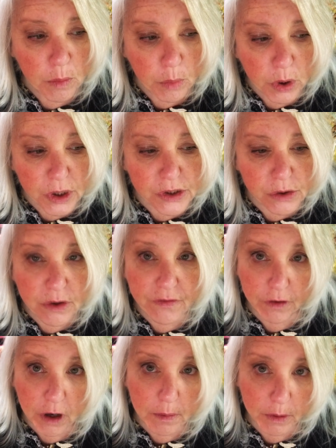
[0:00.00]
pretty soon he
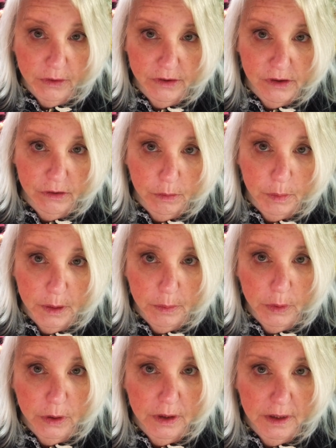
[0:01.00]
forgot about those other
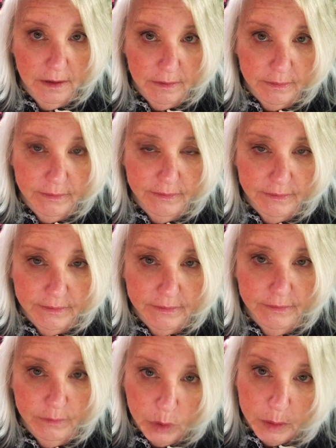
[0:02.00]
people, and
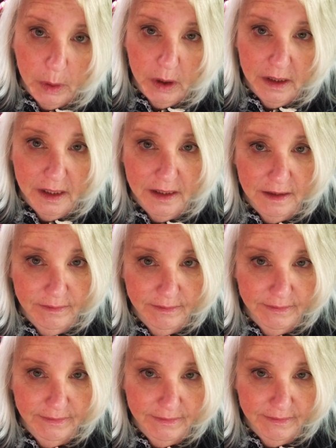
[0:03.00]
we bonded.
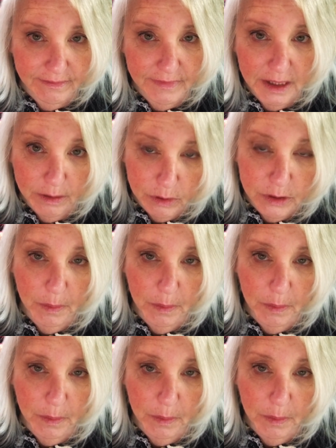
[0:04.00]
He was